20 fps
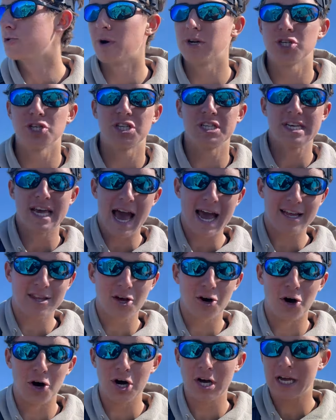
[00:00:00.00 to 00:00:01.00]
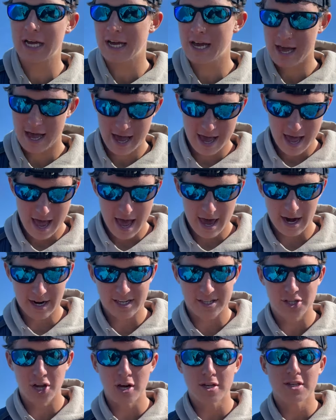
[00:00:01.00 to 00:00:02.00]
So I just yanked the hook and I
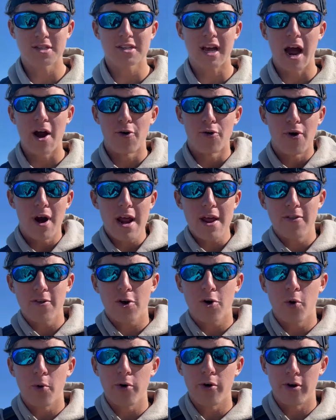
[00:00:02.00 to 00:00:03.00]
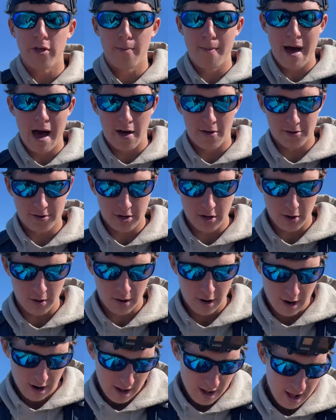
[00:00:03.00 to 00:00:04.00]
stuck this guy right in the corner of the mouth too.
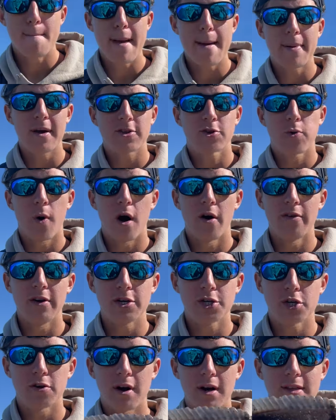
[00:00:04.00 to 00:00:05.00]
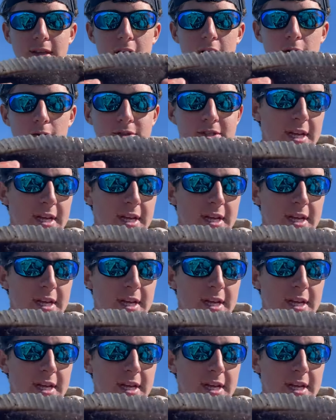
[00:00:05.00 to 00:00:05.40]
Maybe a 12 incher right there. We'll